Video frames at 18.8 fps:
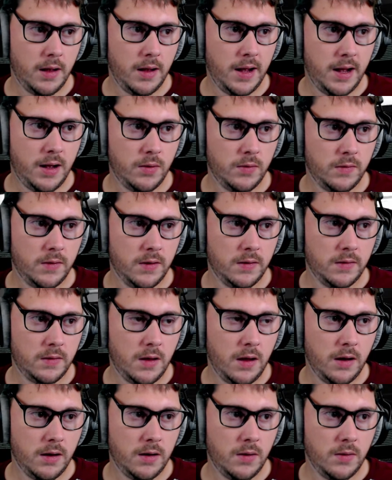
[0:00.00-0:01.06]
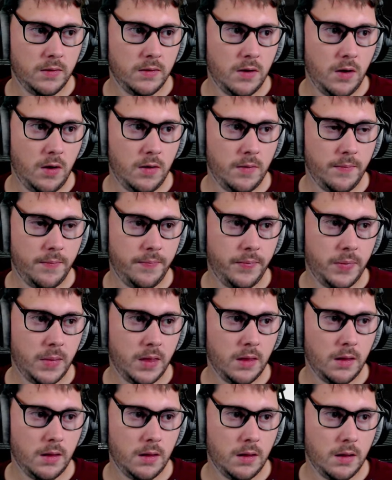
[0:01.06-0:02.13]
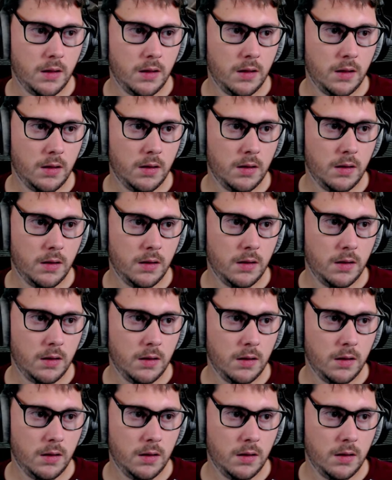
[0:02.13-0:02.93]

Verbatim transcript: How's this side? No, it's not.